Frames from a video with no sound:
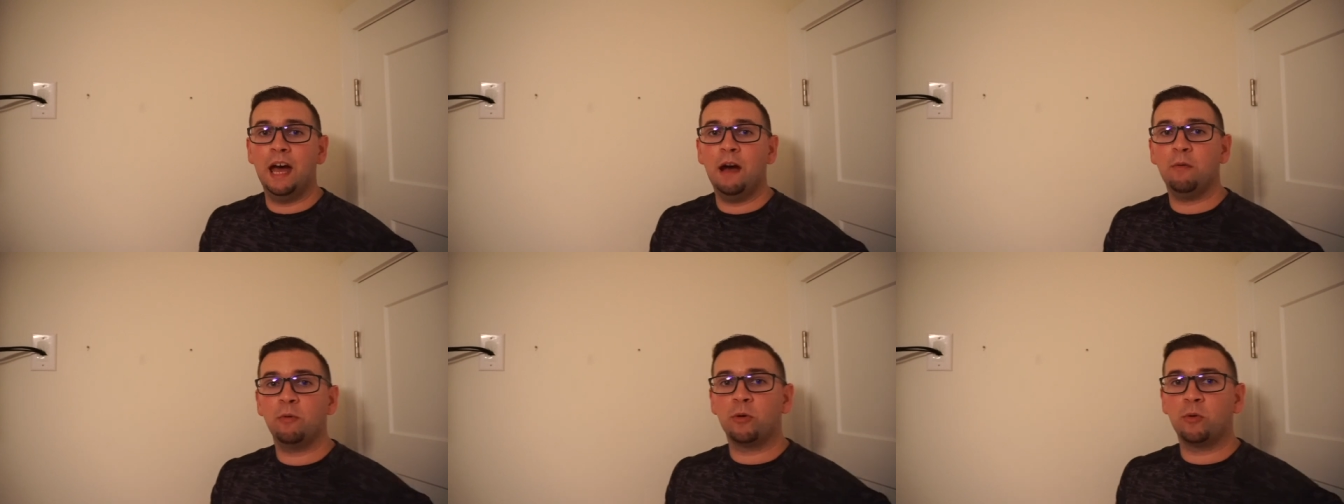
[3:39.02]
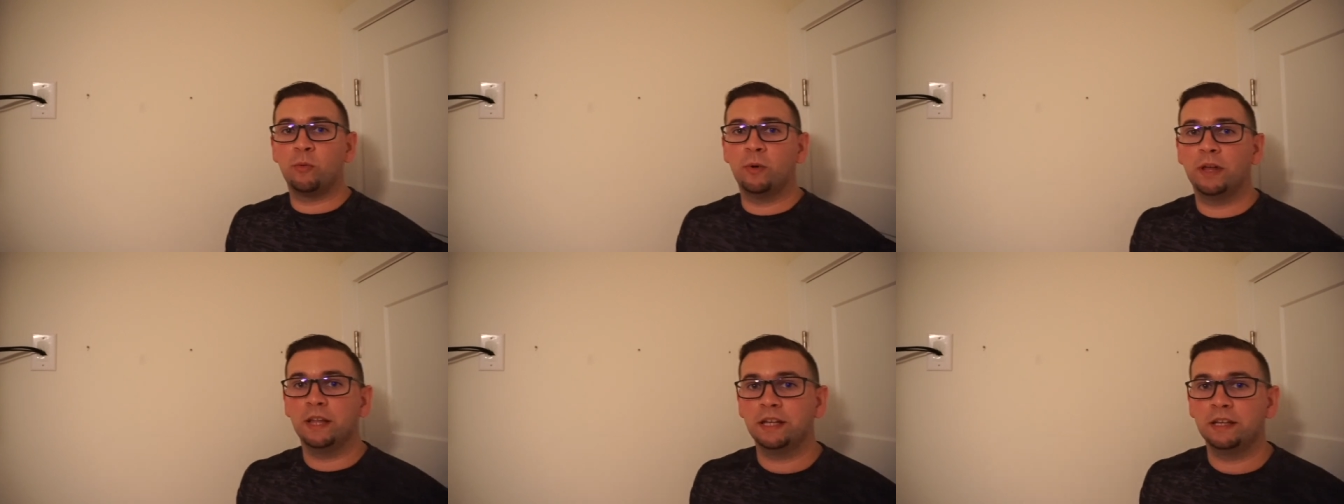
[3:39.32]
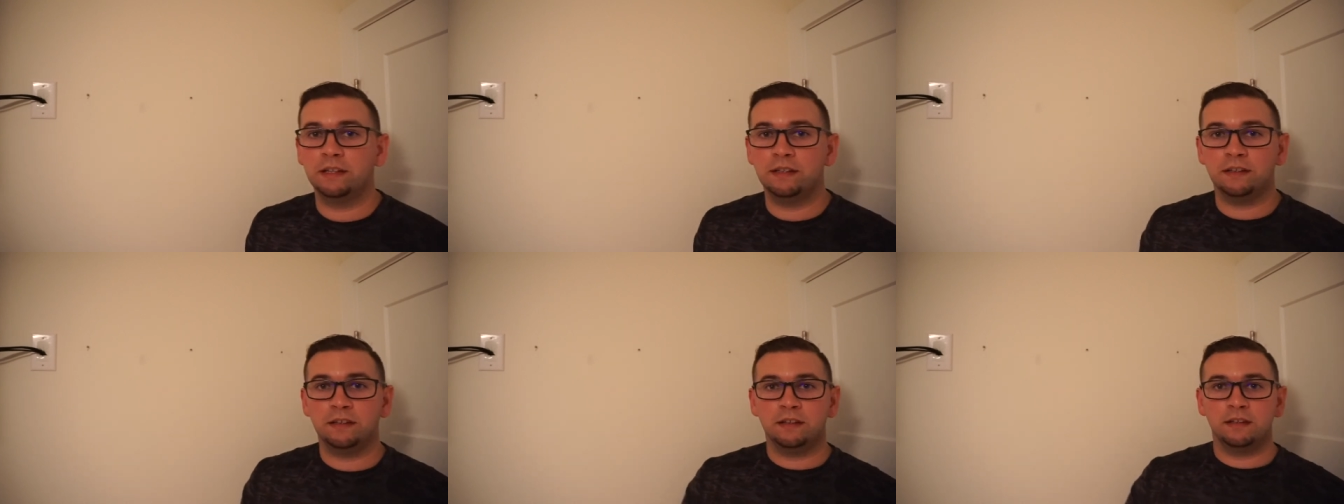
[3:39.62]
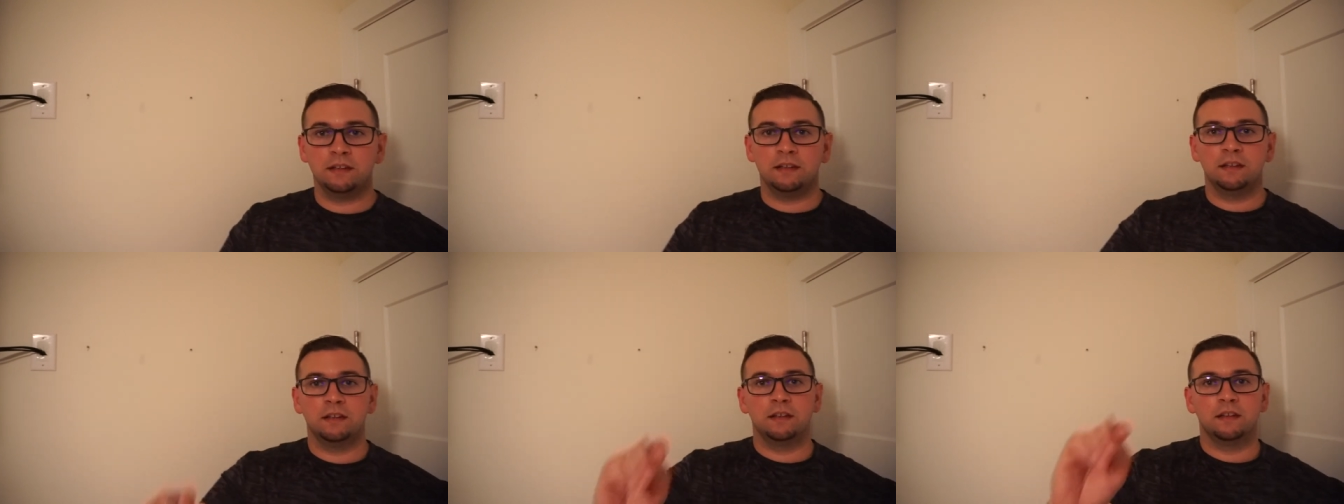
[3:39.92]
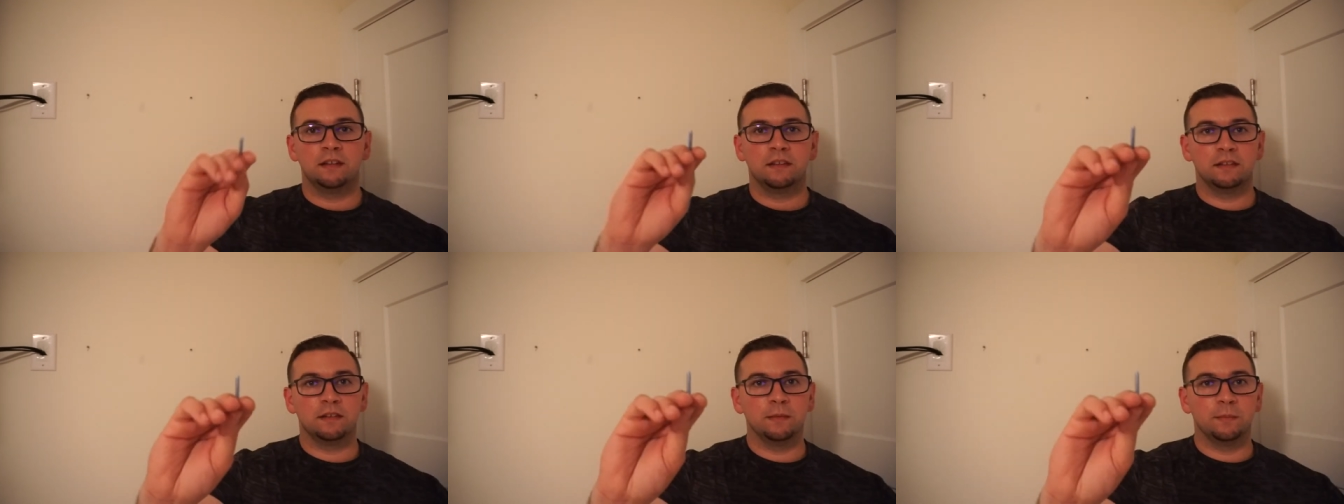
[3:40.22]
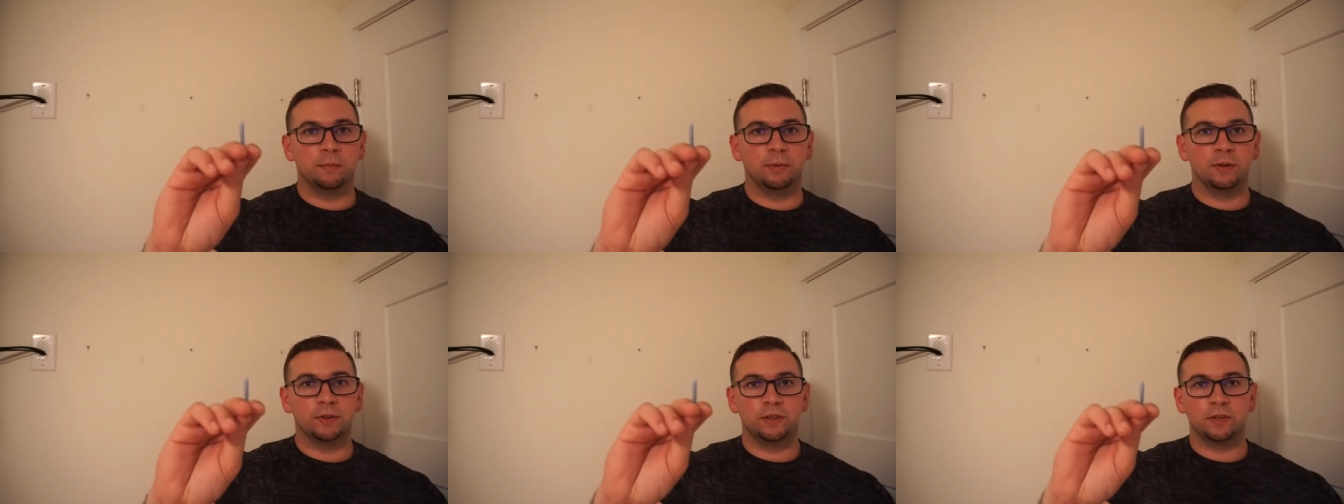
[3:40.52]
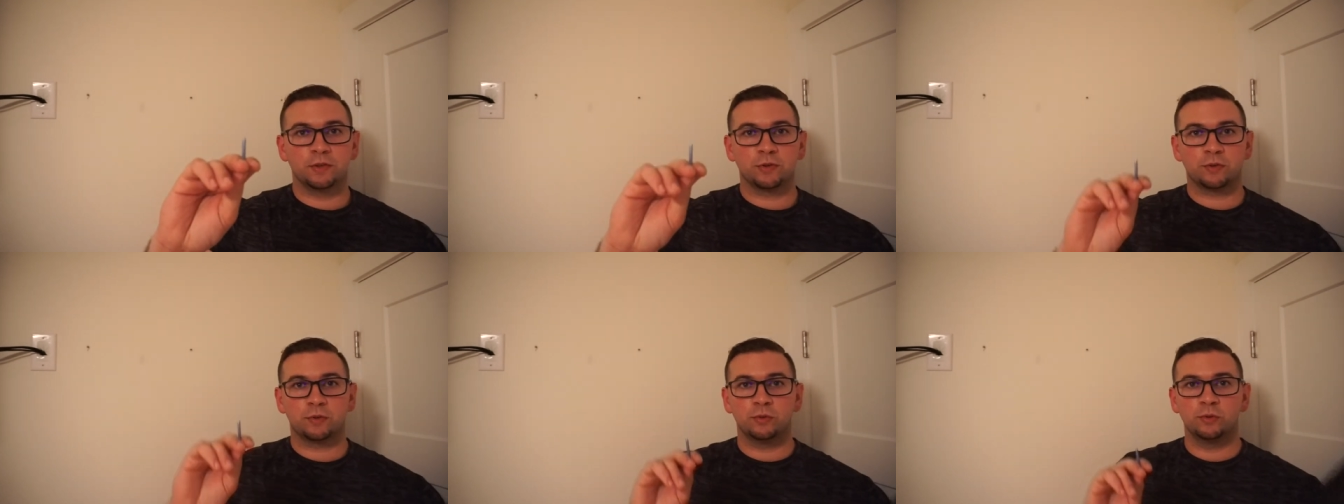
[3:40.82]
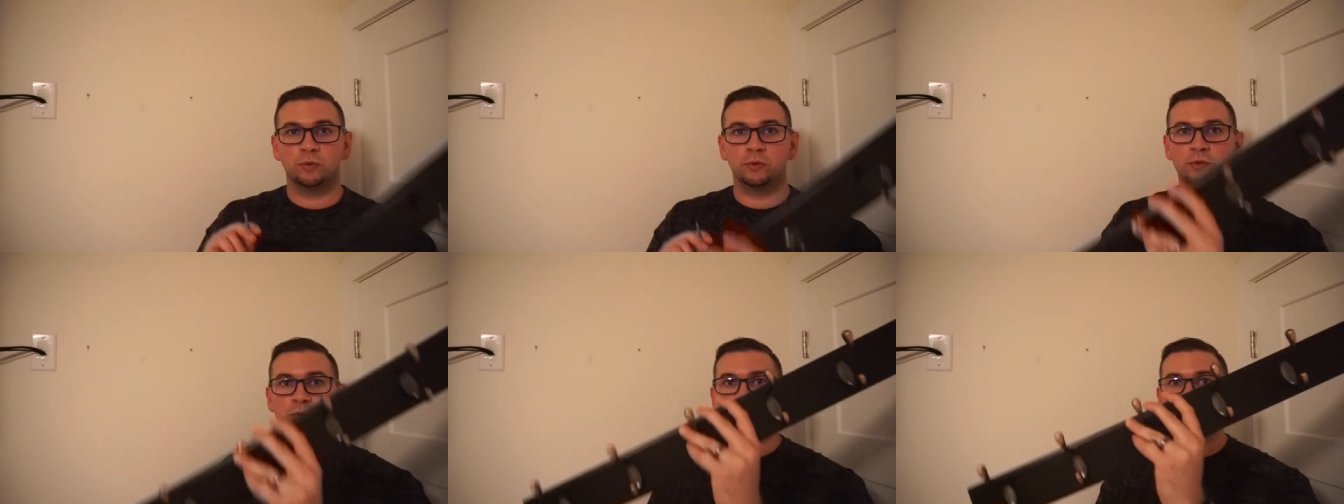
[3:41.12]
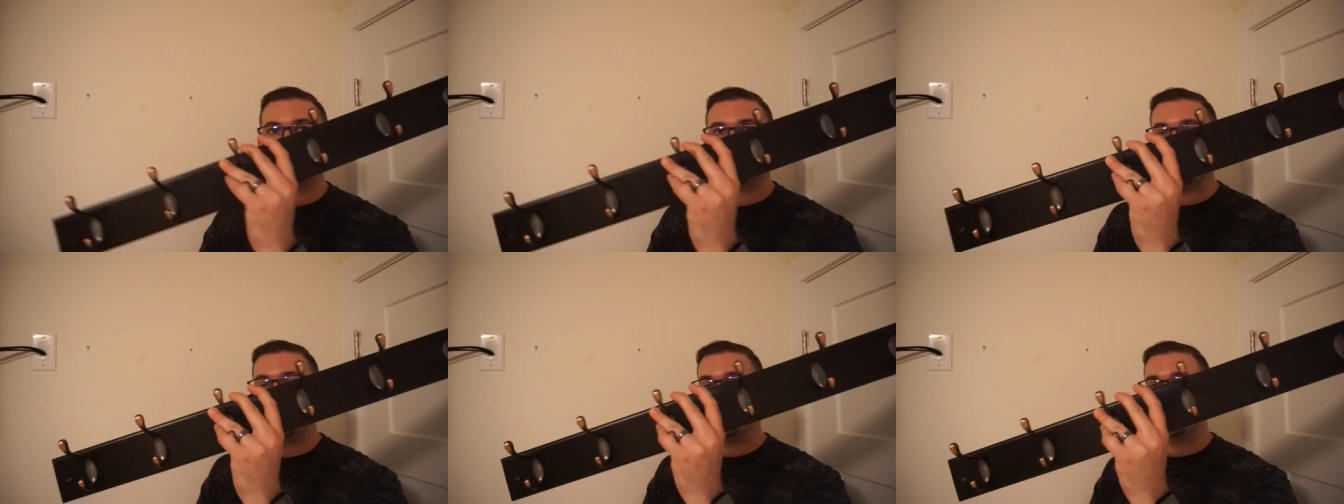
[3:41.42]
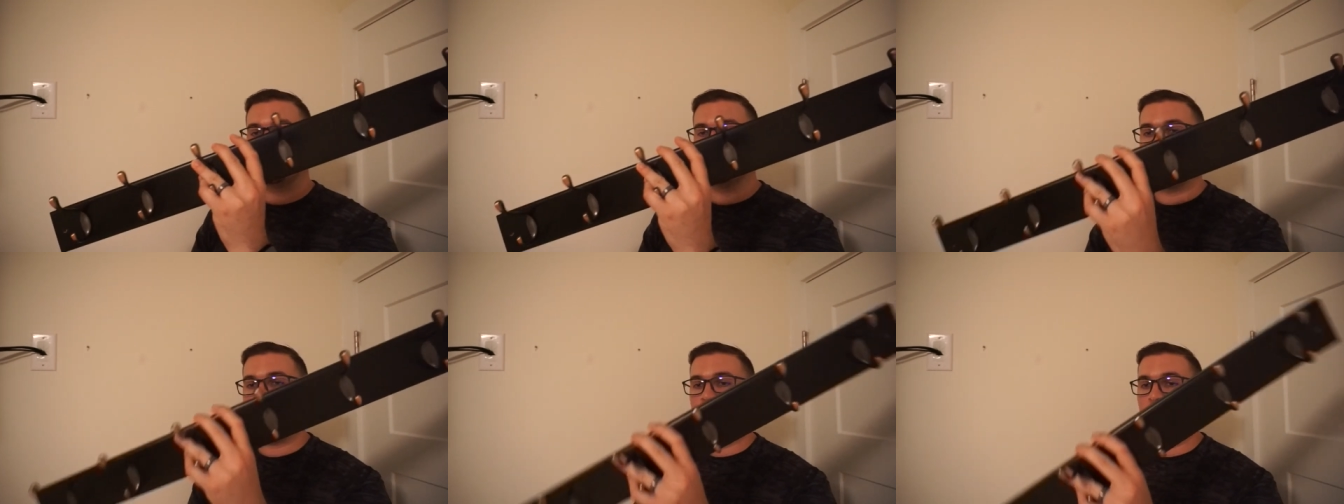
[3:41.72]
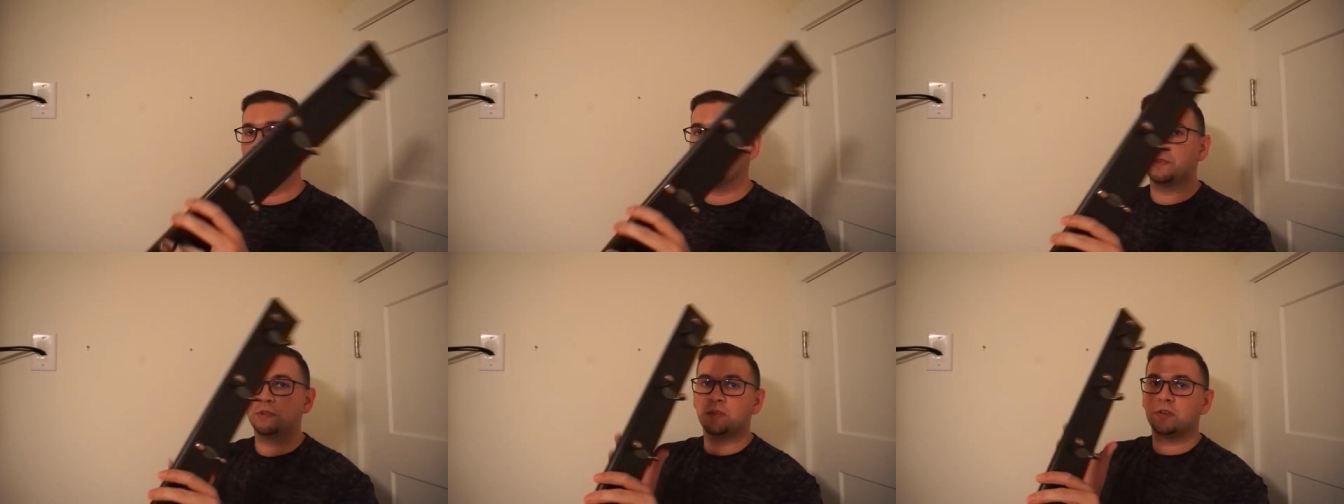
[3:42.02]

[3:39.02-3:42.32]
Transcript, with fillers: now we're ready to put the screws and the mount.